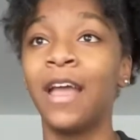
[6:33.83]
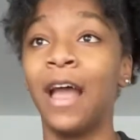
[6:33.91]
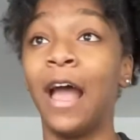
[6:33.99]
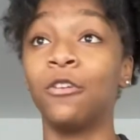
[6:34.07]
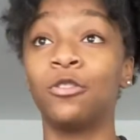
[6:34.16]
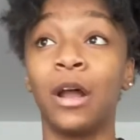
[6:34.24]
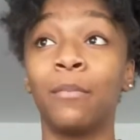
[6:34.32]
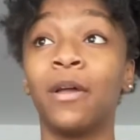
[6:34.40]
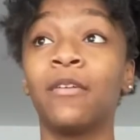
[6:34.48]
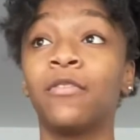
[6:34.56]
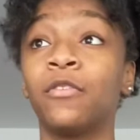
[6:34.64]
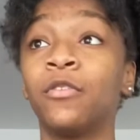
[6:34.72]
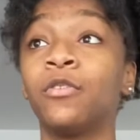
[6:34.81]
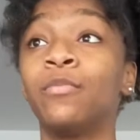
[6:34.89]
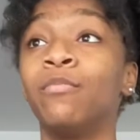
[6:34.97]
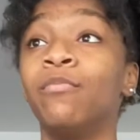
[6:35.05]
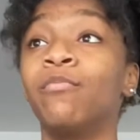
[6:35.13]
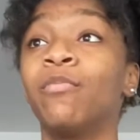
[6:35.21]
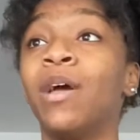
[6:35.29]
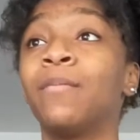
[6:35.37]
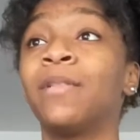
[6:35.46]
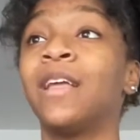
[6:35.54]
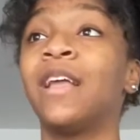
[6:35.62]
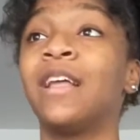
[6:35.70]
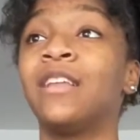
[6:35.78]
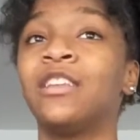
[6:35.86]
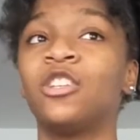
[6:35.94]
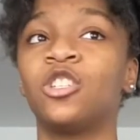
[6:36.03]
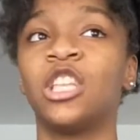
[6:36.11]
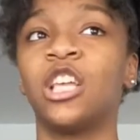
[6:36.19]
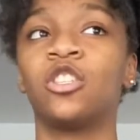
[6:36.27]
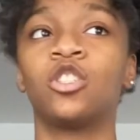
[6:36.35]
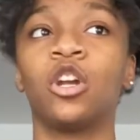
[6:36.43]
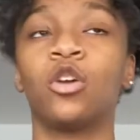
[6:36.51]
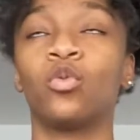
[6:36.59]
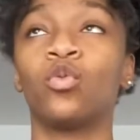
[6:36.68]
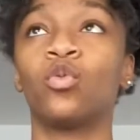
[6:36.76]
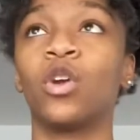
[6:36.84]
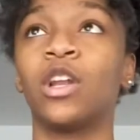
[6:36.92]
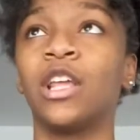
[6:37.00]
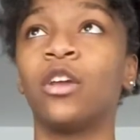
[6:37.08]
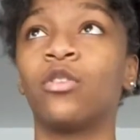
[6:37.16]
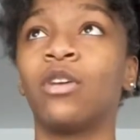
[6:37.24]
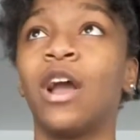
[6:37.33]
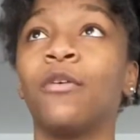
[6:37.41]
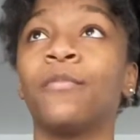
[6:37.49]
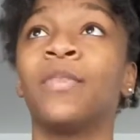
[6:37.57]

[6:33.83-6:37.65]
I drop my food, my plate, and just like start running around.